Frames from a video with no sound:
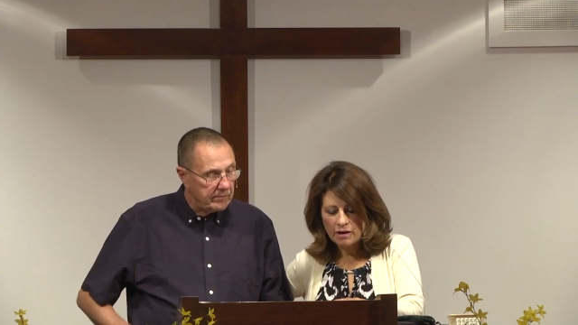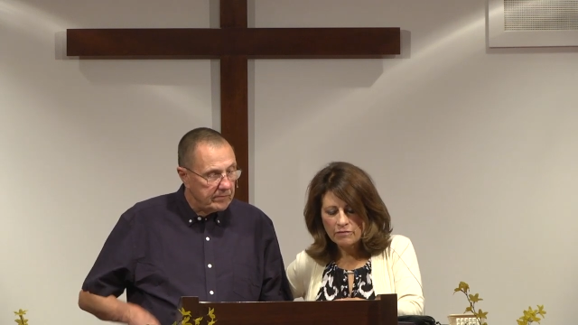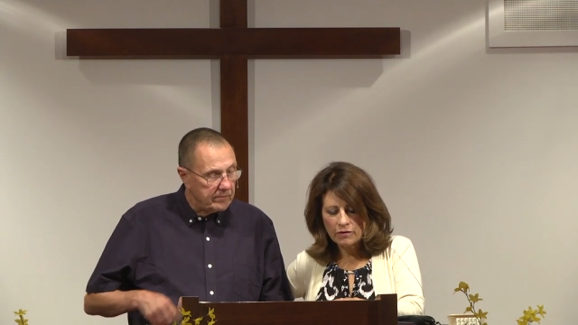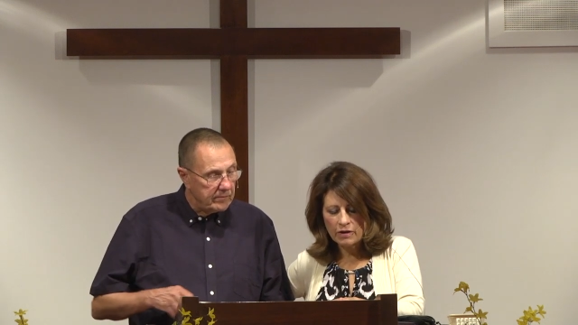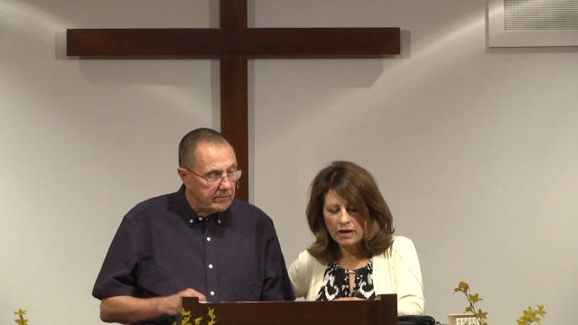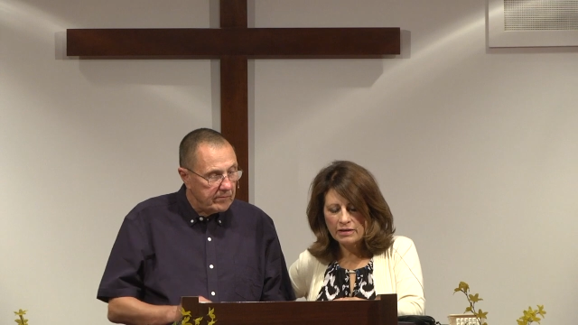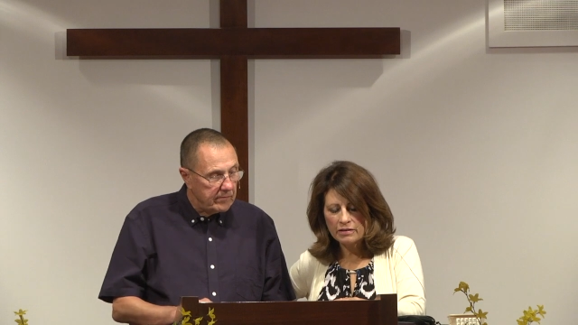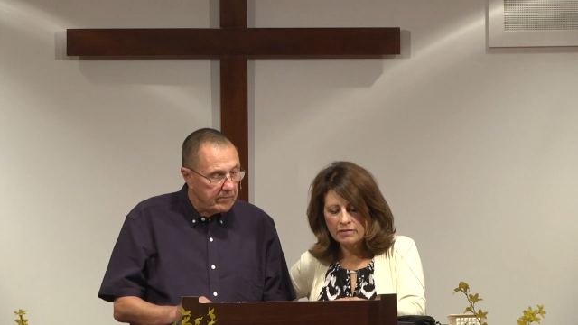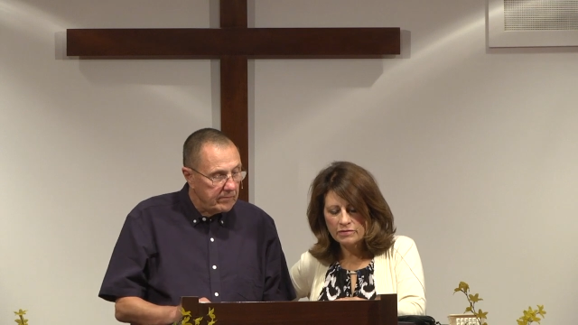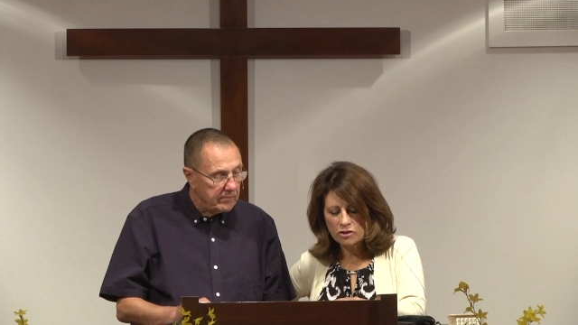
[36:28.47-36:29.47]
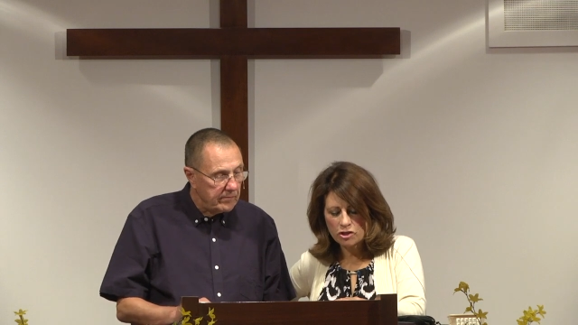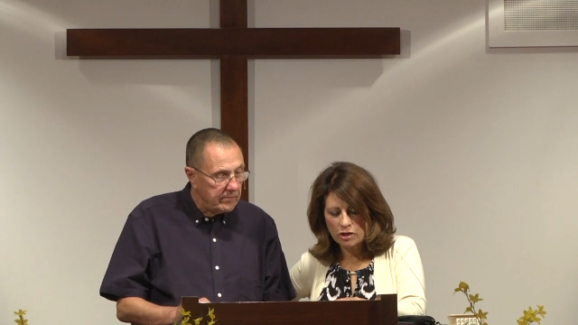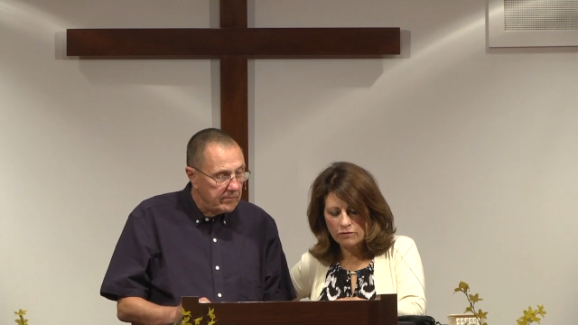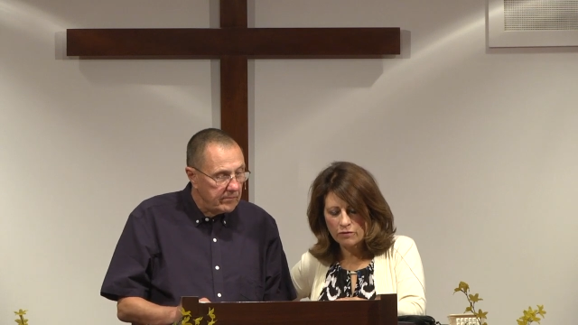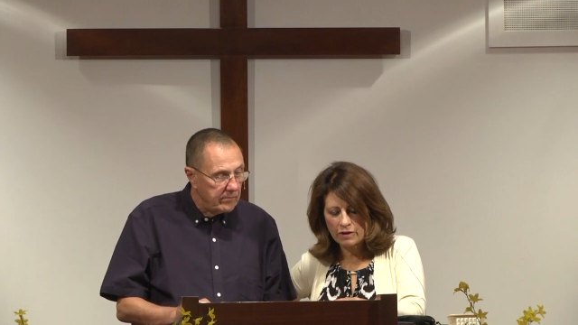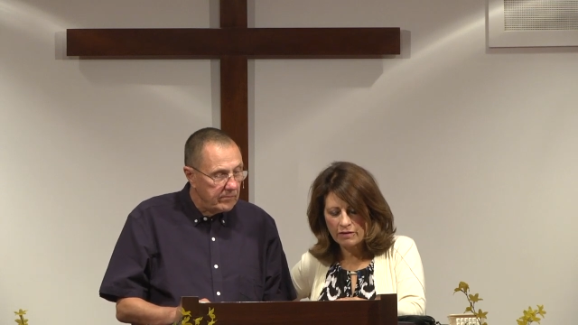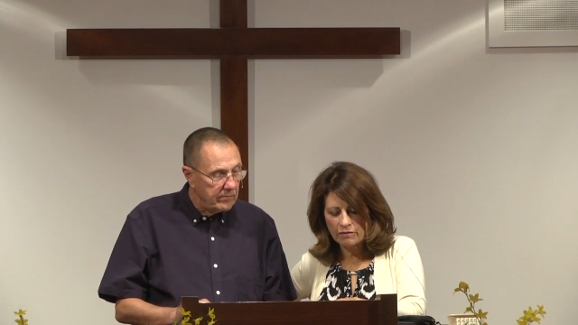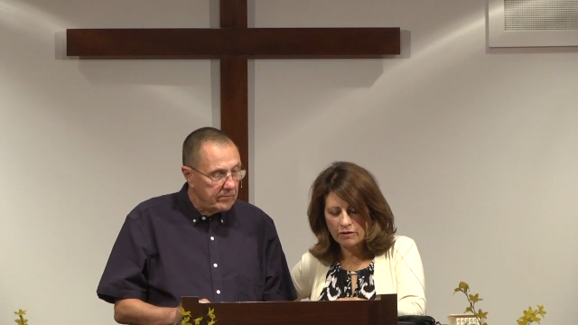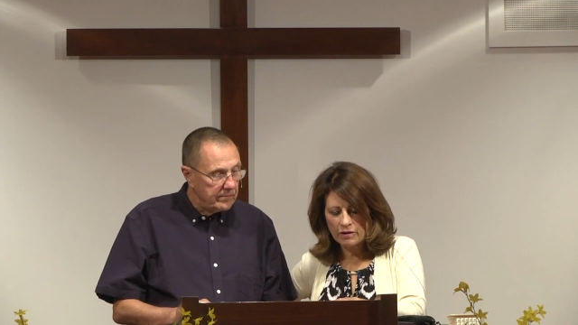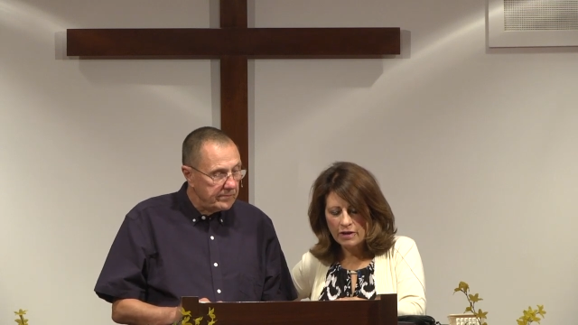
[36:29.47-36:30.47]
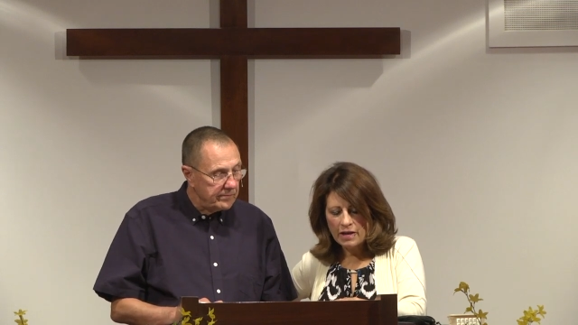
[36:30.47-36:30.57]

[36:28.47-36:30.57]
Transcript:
Speaker 1: for God loves a cheerful giver.